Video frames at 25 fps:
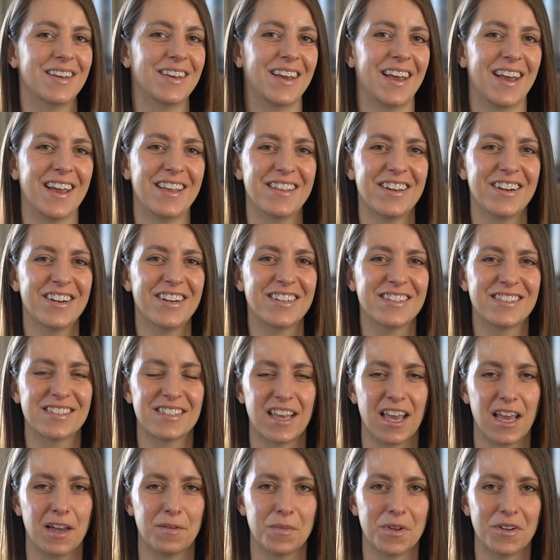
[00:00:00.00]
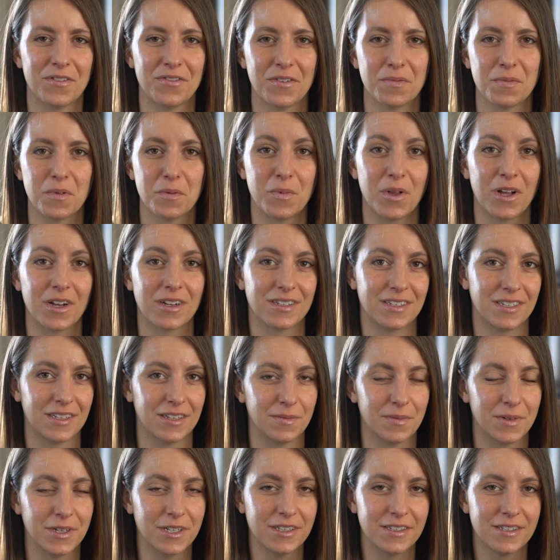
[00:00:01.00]
Hey there, it's Cami from the blog
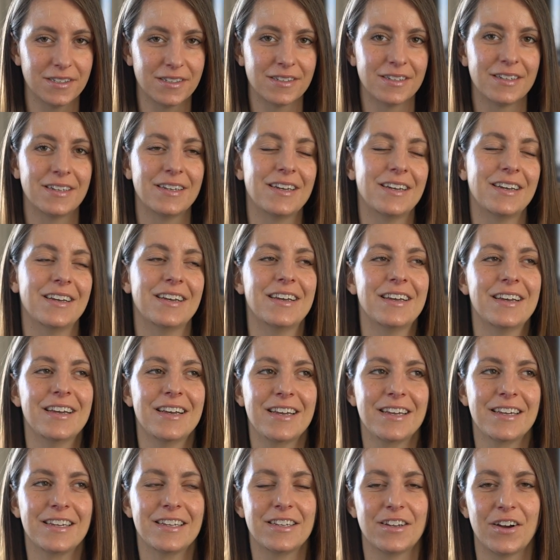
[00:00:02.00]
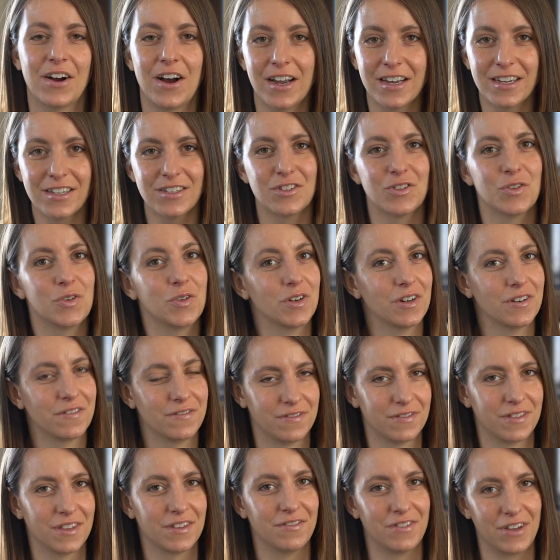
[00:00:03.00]
Tidbits. Now, I
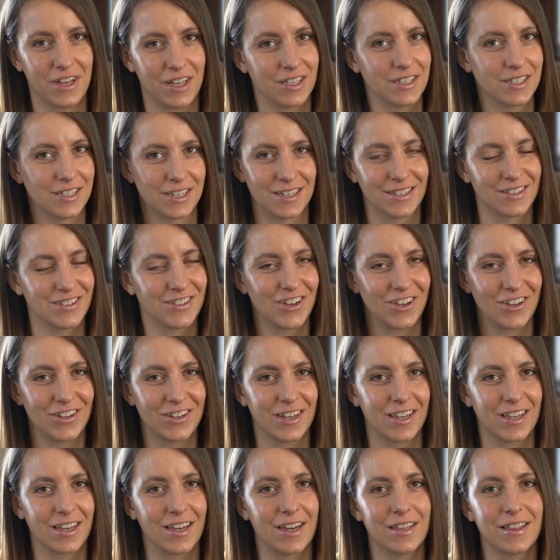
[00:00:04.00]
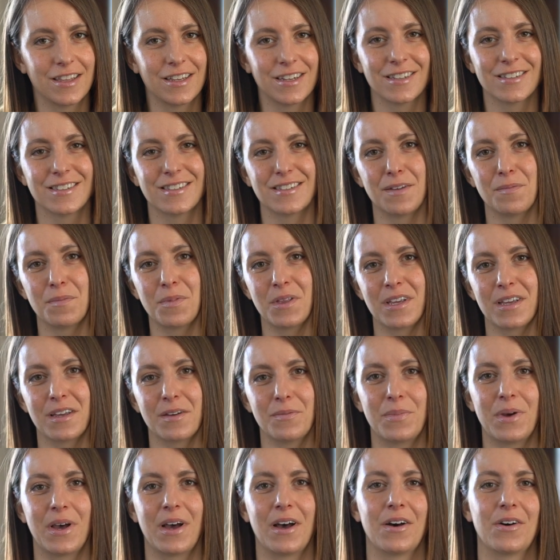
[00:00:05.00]
adore the Valentine's holiday. I think it's something
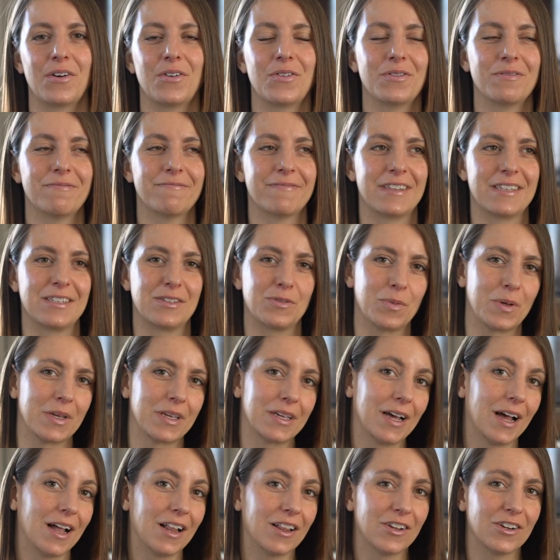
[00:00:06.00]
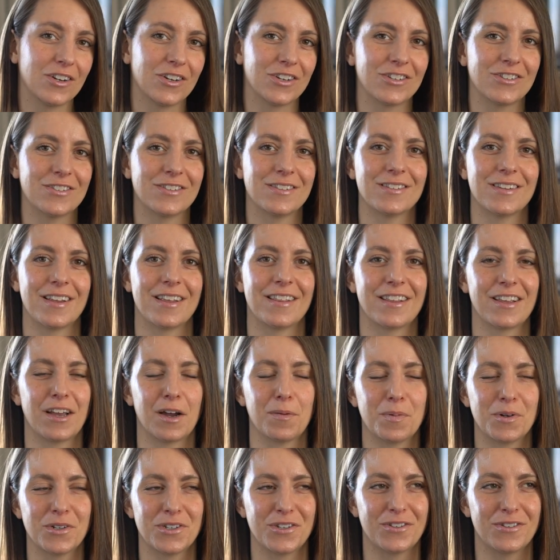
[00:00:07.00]
about the sweet colors and the
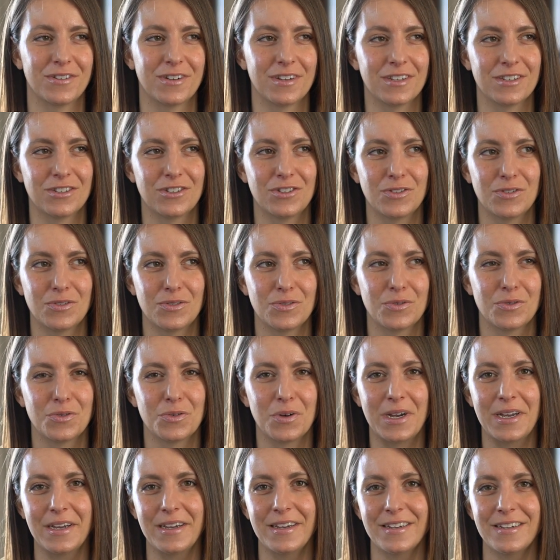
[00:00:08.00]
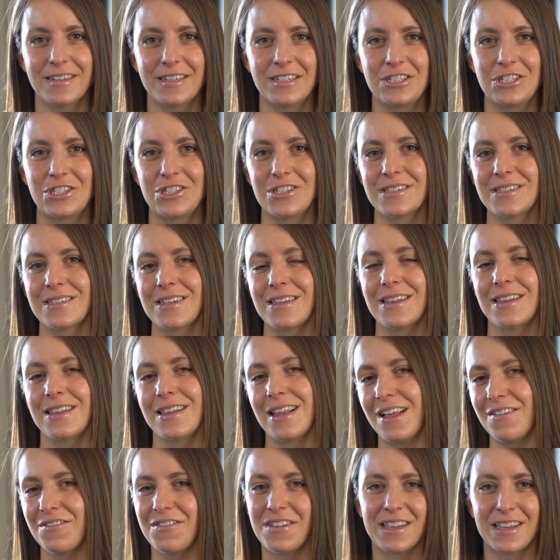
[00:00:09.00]
opportunity to just
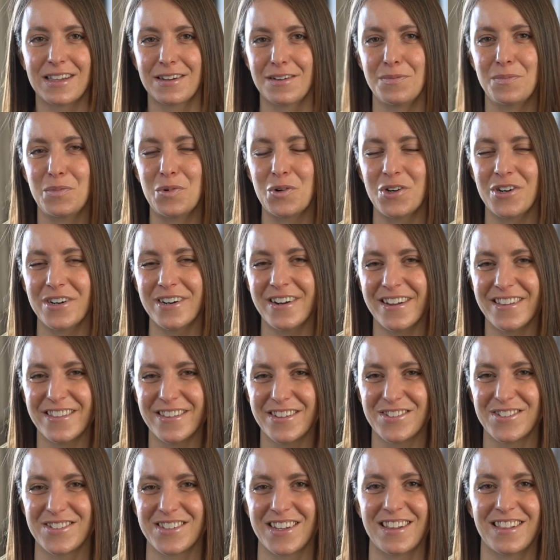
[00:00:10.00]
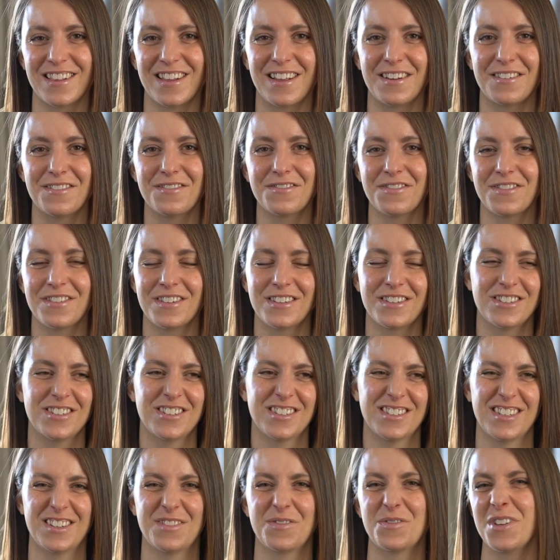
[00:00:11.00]
love a little more on those I love in
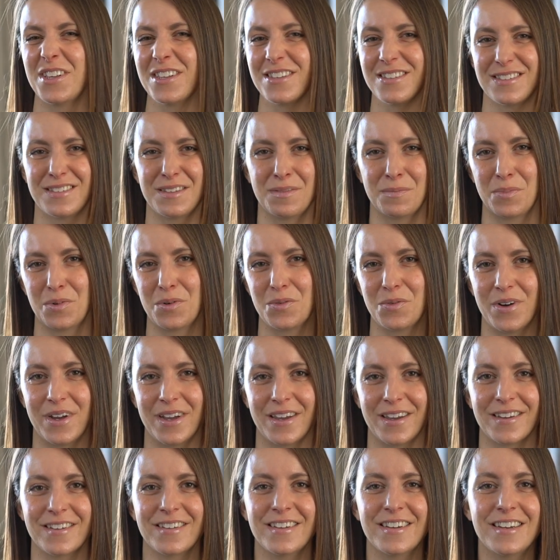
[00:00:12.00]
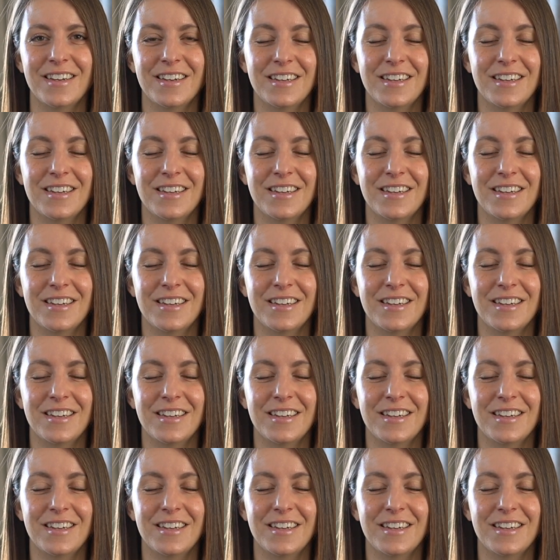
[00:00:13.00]
just a really simple way.